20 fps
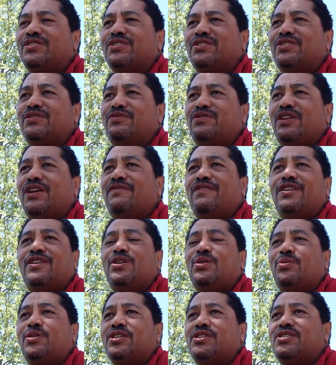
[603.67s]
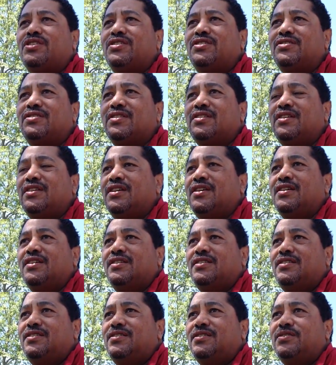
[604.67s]
or if you have any questions,
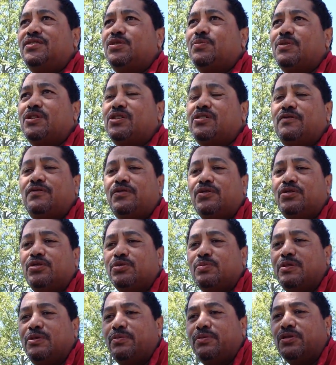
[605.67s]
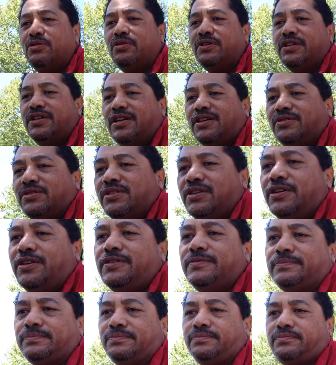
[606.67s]
especially for those people going out
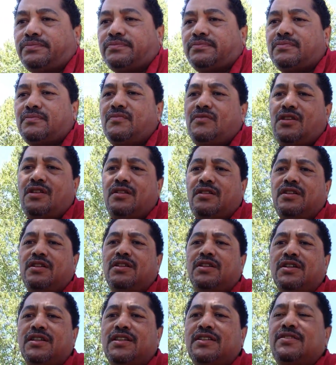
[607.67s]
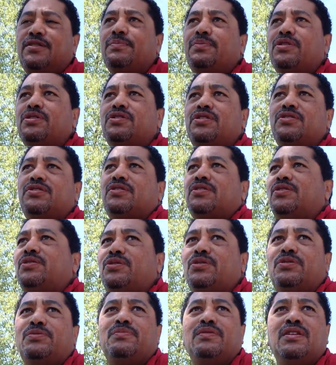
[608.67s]
there looking to purchase a
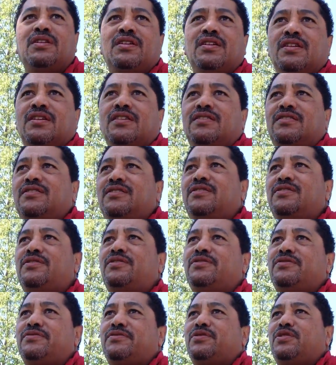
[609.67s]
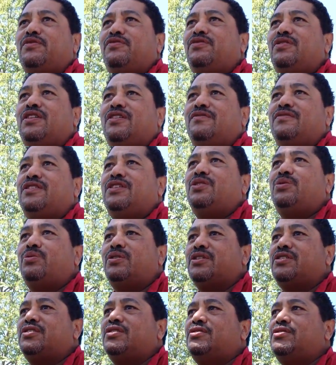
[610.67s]
home. If you have any
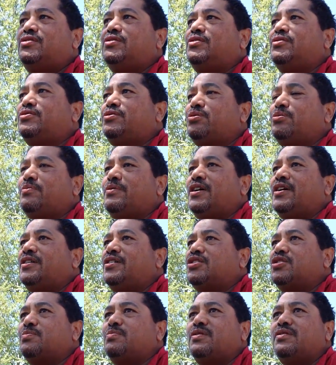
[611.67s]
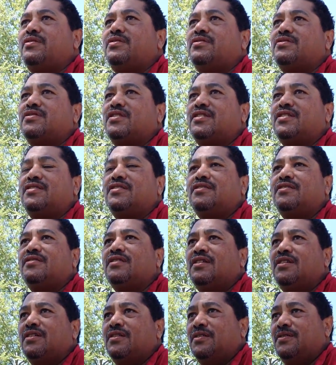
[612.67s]
questions, through my experience, I can
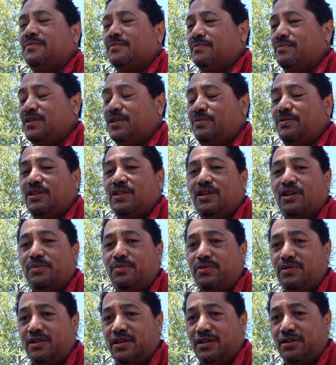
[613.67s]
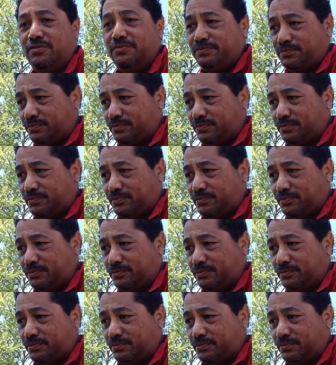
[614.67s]
maybe help you out.